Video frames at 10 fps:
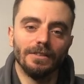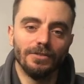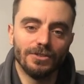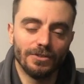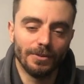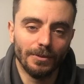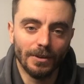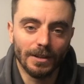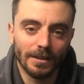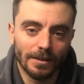but for sure
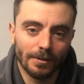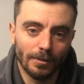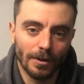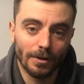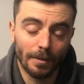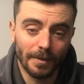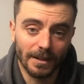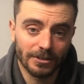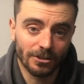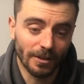we'll come
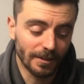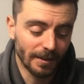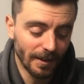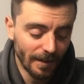back stronger.